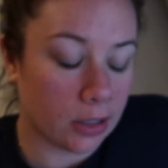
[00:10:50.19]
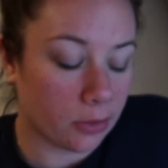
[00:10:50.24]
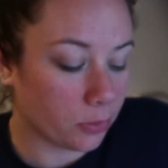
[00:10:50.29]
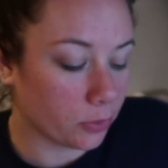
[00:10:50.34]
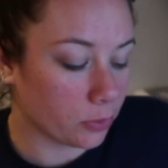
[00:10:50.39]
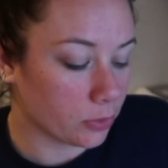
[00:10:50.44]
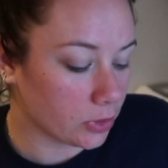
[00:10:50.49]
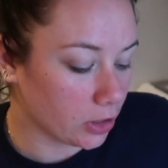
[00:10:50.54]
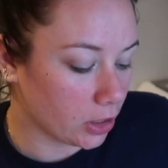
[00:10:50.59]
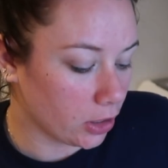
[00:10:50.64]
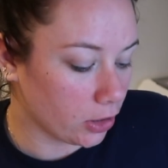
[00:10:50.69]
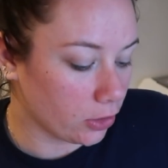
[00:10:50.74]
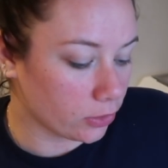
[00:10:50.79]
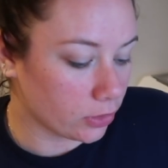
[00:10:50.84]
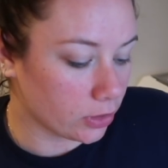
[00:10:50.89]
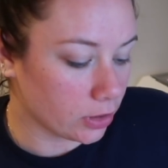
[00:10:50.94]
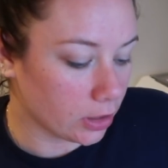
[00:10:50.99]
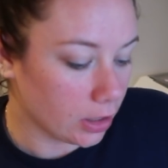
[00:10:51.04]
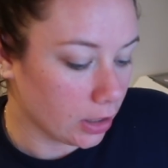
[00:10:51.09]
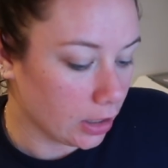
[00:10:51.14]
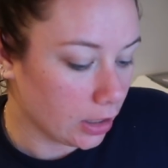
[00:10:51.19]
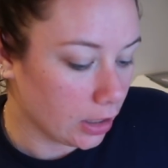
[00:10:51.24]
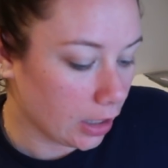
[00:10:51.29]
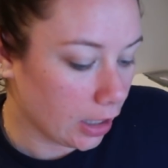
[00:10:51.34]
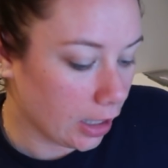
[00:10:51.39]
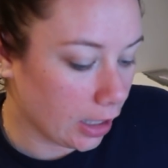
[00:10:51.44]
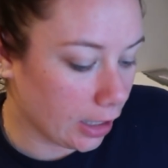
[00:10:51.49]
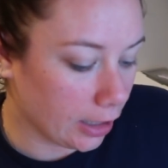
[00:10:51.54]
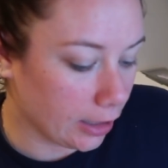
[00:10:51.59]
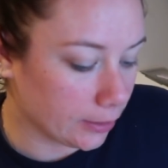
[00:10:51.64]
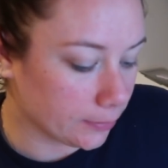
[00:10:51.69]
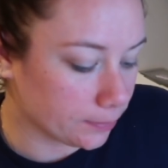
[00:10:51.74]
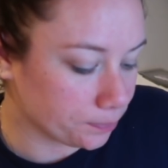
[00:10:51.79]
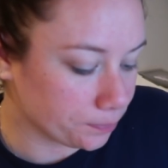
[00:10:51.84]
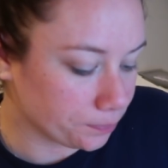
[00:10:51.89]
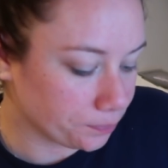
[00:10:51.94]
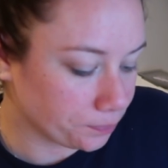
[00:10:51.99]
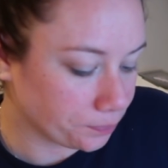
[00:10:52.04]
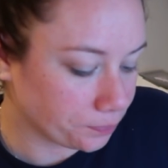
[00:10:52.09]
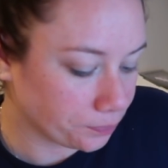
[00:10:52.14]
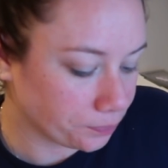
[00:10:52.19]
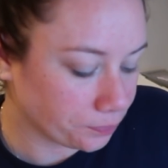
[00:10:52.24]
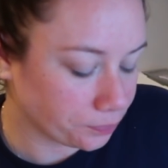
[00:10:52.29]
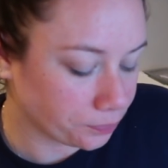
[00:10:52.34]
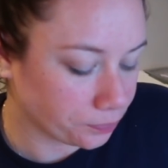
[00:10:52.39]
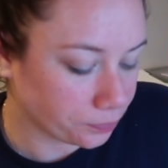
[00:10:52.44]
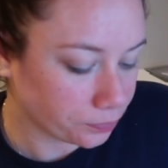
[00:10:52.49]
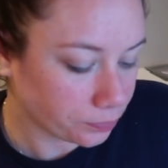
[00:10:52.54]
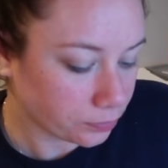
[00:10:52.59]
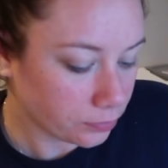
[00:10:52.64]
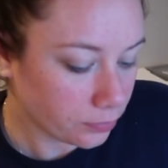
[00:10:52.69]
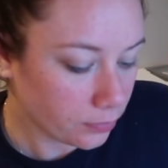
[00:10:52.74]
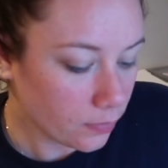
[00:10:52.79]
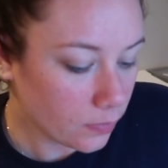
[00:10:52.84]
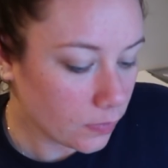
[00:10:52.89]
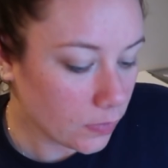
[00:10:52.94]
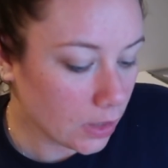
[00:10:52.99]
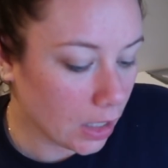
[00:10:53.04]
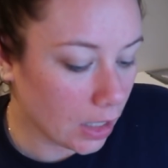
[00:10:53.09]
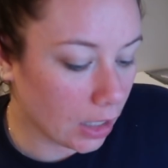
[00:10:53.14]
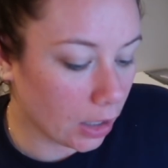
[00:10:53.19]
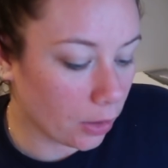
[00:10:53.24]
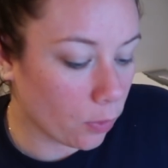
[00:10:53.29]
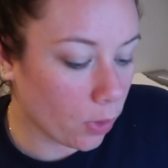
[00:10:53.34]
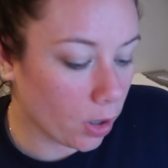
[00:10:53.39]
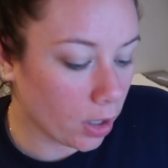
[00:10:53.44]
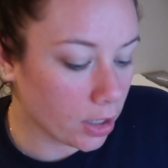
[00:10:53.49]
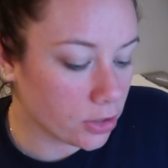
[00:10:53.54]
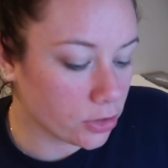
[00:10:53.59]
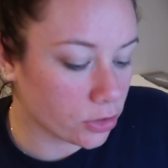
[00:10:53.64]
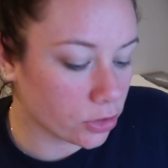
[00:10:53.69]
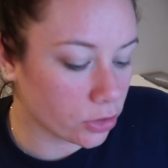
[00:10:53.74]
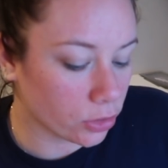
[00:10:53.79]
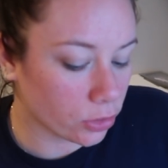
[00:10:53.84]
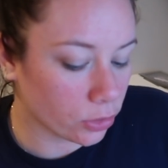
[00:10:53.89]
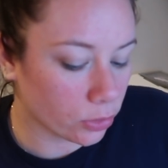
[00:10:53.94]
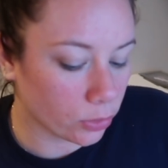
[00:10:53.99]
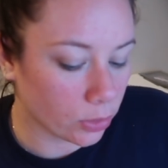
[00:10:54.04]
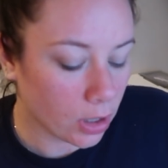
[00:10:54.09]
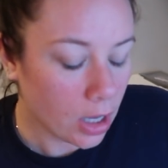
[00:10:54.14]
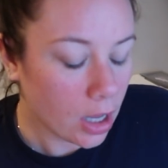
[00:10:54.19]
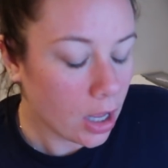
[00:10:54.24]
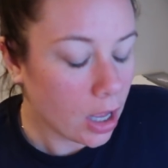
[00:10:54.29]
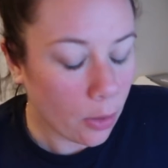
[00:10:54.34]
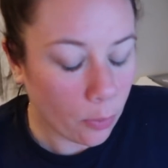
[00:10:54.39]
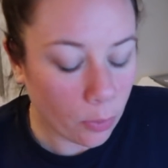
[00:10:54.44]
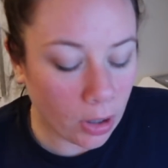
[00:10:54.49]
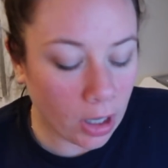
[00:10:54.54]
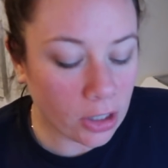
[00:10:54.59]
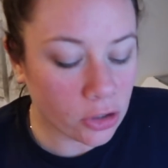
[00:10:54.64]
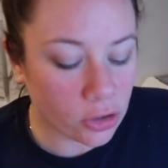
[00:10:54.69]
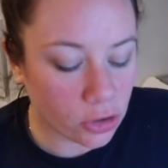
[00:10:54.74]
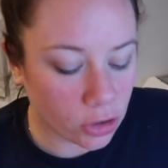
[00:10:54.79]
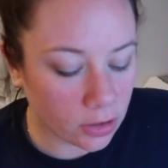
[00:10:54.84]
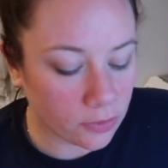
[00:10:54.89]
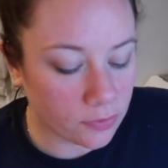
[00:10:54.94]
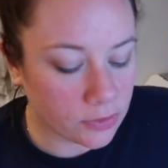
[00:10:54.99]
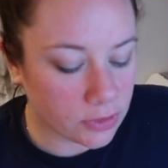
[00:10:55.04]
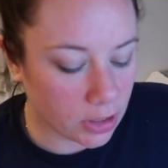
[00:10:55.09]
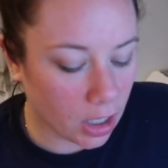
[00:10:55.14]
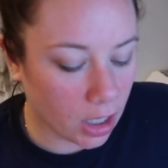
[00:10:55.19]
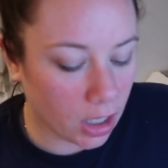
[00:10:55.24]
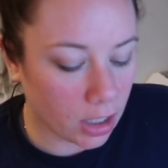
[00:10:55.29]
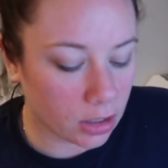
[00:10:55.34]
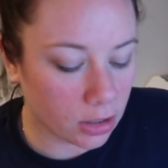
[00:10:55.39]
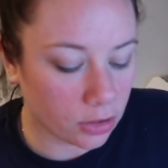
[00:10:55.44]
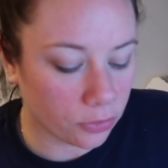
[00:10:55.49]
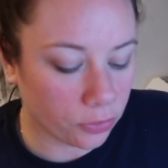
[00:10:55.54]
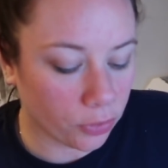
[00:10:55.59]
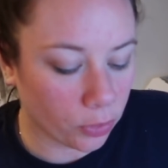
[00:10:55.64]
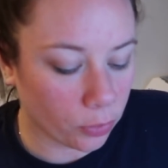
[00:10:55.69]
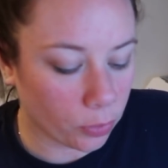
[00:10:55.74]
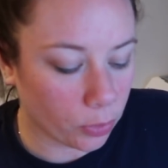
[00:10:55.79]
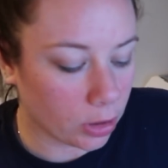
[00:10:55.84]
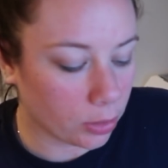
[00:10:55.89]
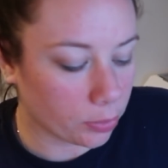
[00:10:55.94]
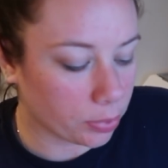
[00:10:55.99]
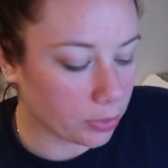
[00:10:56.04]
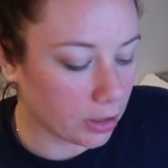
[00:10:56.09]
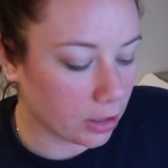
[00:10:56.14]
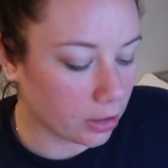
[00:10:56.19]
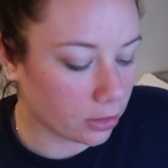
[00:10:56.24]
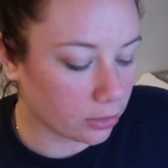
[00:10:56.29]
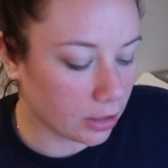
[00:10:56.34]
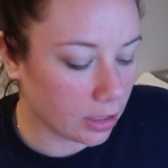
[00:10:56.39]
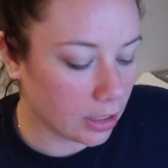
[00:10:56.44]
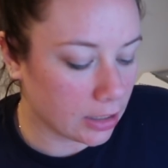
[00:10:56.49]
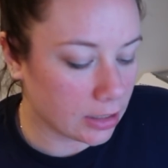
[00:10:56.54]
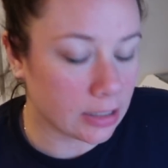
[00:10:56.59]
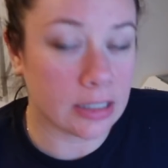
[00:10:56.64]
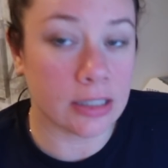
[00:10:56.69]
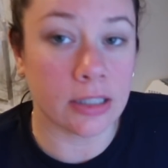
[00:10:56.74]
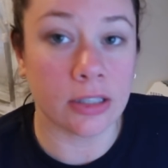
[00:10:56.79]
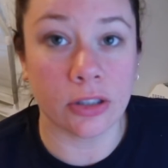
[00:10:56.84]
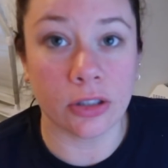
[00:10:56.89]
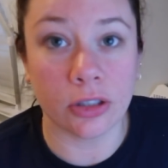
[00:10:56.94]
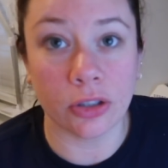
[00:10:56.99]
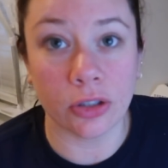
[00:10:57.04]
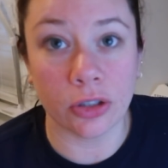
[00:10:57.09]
that one was cute. And I want to do, what I should have done for Winter Plannerland is